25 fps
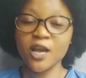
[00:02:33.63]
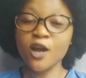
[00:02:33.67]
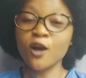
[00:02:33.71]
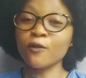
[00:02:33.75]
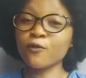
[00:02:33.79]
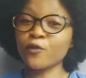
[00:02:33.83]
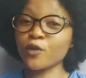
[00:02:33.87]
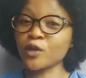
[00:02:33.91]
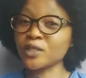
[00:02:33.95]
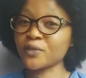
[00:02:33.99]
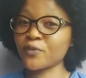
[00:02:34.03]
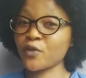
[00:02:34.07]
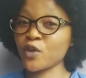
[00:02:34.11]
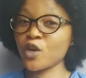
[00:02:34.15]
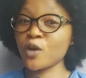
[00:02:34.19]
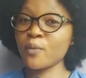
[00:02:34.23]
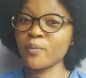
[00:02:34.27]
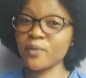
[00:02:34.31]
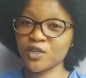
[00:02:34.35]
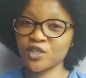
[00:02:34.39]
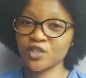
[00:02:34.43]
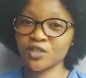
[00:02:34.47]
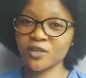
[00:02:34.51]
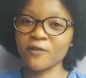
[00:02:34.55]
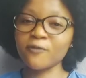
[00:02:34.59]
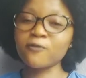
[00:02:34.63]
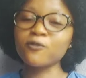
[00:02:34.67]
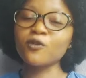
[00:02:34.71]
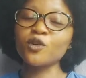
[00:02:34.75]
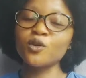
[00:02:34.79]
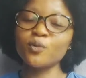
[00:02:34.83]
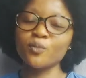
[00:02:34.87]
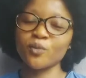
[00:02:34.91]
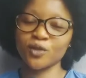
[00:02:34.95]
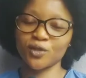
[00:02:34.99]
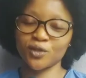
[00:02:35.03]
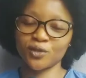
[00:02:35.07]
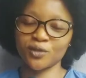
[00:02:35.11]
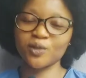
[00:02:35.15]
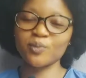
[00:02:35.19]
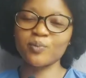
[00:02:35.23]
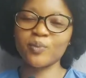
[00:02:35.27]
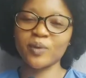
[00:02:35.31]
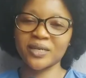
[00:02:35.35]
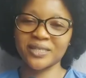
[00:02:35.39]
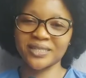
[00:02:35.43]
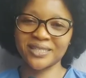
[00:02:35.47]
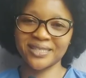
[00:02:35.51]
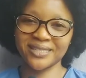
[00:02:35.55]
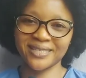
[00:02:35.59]
Of course, if you're in your menstrual flow, you must use
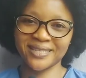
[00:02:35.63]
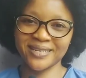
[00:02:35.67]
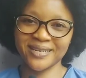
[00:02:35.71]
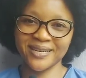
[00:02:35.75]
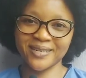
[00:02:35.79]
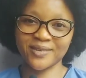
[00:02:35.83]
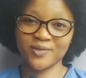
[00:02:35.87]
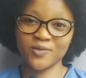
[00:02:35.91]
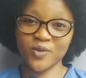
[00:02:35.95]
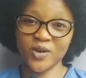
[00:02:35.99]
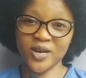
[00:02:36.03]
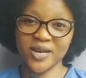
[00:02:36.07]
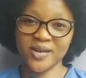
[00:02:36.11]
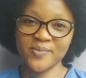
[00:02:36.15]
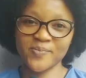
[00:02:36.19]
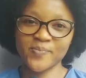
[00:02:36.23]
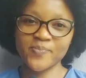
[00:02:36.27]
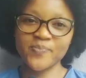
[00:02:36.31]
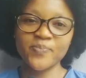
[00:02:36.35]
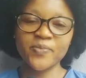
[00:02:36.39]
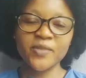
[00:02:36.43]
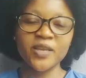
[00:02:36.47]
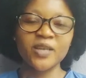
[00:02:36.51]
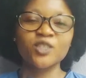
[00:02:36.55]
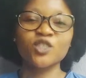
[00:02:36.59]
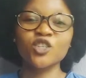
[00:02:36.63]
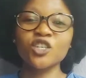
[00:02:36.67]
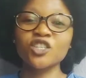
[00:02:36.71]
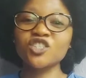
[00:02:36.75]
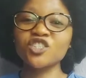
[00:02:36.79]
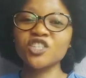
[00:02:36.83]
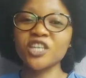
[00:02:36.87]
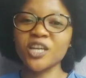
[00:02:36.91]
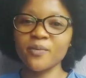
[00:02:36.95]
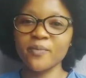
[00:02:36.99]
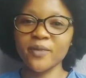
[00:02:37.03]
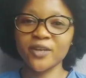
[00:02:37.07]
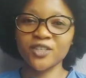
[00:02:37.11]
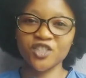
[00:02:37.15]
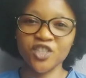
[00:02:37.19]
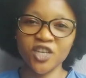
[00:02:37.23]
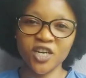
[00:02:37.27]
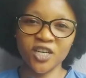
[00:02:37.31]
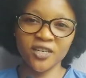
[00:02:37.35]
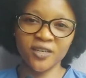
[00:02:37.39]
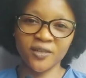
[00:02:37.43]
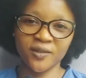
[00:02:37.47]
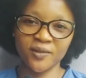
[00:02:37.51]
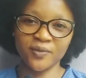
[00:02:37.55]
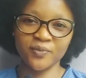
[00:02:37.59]
pants at night, right? Just check my
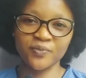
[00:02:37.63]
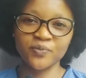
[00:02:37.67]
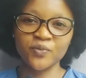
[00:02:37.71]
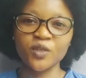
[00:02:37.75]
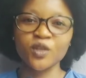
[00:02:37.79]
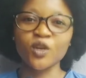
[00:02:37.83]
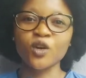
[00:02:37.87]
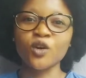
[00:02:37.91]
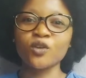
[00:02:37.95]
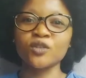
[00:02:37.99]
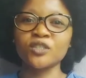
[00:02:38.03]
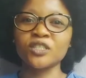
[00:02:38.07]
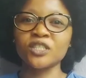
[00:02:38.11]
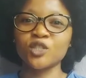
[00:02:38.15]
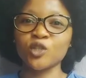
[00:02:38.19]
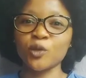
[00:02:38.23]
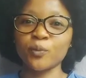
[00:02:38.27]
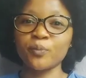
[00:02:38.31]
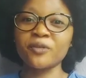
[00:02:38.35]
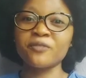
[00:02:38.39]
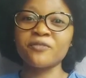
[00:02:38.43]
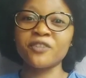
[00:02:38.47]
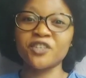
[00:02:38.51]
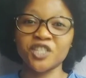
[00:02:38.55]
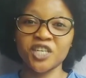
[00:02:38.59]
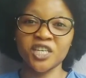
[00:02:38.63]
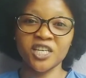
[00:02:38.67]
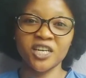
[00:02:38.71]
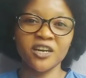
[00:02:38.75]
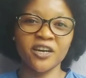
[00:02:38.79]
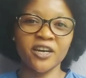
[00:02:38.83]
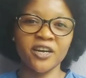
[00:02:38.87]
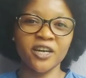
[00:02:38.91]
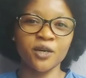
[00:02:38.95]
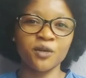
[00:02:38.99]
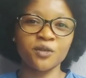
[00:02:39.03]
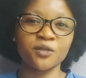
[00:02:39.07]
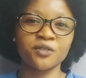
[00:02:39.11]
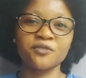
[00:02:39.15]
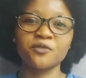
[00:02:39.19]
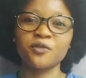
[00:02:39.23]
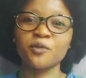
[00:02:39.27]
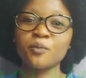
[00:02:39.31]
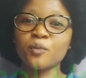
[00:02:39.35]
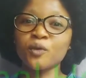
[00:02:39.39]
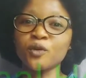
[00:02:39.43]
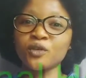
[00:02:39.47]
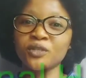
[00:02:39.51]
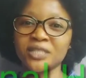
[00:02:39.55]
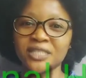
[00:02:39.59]
channel on the topic vaginal health for
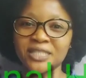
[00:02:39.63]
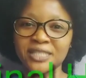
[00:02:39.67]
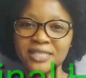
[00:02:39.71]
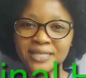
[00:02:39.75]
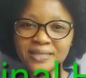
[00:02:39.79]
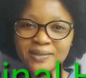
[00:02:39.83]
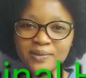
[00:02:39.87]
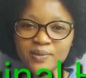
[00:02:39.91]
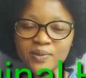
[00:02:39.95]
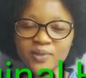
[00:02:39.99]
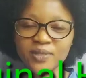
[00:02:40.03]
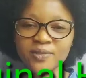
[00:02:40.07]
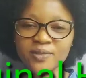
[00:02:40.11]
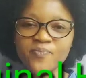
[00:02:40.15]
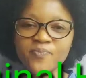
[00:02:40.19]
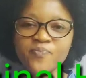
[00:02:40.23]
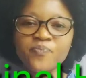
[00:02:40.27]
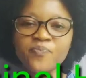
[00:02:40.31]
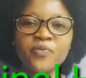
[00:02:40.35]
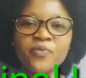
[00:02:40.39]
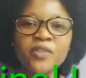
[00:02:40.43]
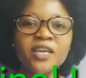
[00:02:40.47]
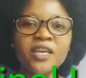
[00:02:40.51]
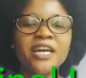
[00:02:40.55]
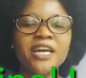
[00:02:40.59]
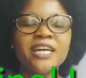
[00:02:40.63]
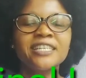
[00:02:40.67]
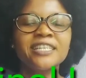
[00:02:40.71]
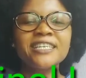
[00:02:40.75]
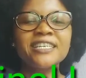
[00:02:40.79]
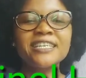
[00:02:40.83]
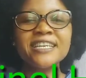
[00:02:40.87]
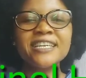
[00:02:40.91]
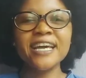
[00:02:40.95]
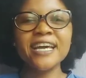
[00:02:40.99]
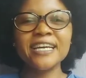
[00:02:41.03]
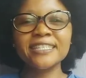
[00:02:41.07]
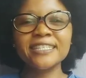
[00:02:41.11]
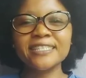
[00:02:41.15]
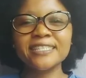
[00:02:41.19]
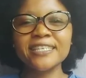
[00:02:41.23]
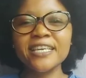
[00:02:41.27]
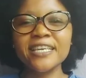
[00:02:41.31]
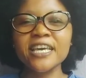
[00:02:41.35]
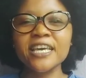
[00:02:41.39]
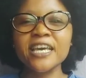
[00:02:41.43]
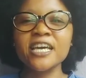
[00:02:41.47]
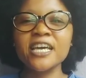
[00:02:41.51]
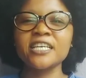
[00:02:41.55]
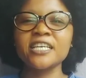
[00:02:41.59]
more details. The next
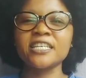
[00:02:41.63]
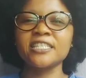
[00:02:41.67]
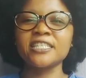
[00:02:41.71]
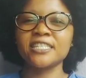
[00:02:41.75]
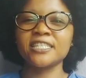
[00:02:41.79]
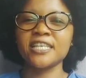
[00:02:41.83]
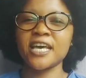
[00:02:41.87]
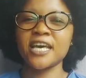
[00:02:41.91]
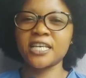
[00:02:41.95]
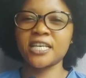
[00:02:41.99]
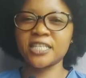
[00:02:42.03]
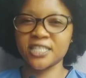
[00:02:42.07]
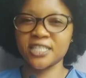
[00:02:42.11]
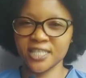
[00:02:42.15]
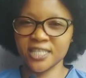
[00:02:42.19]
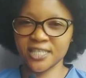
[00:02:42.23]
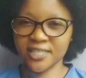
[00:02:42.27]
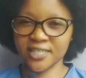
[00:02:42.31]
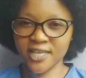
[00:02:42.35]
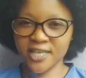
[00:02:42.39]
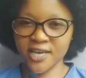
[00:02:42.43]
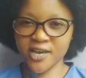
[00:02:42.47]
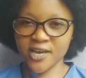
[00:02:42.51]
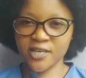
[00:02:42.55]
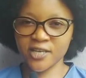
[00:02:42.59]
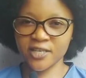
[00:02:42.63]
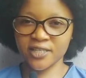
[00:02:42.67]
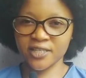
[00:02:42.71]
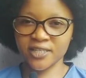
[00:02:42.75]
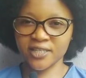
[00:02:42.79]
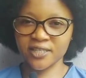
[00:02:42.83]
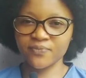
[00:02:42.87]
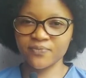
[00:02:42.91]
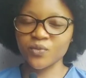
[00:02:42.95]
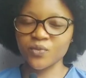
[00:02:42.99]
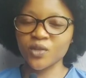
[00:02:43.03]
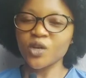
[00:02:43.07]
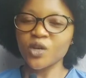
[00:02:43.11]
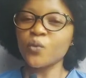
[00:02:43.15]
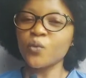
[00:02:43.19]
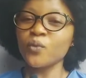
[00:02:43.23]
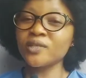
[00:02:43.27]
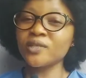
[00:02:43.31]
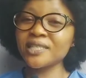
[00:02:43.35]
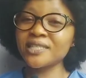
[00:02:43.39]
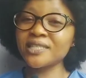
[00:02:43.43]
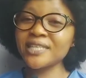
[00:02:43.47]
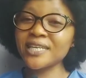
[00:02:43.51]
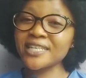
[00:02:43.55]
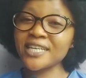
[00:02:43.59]
care is exercise. We
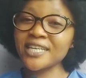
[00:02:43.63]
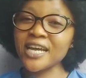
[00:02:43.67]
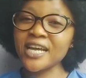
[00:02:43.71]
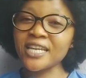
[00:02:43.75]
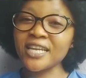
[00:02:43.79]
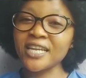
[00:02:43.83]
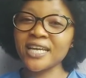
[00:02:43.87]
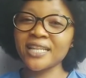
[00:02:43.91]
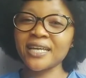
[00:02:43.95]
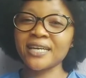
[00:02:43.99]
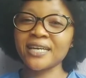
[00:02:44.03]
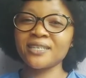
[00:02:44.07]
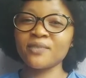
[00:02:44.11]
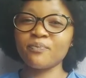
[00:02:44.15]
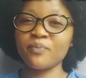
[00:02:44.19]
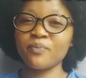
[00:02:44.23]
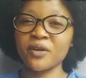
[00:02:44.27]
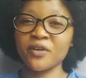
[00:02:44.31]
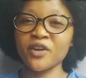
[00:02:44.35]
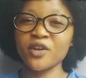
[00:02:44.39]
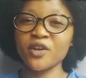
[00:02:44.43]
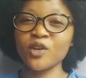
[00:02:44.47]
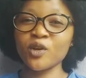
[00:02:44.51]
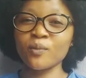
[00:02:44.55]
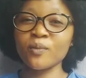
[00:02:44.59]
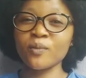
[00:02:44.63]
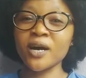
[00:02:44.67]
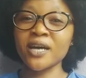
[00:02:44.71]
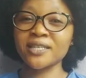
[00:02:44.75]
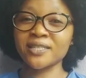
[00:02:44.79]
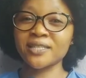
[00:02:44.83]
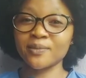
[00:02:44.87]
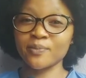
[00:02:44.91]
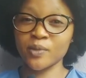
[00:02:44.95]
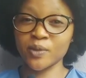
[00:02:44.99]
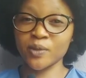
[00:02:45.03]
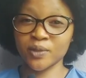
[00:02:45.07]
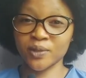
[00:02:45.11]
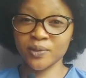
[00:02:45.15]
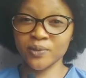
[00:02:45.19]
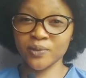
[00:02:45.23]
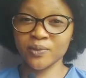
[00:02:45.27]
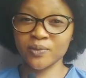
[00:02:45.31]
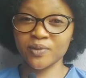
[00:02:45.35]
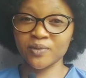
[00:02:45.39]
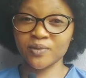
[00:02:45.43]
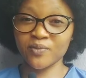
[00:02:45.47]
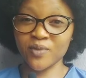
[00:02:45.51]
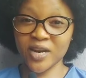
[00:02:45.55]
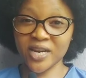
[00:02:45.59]
stated earlier that the perineum has
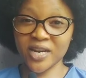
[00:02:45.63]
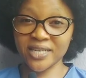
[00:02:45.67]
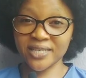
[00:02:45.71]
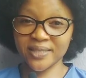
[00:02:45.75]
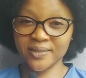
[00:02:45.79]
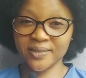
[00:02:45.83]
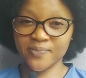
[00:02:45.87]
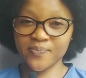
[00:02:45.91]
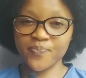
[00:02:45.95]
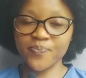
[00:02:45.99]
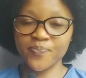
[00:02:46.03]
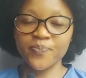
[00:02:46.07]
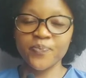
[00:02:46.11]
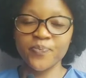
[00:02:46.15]
muscles, right?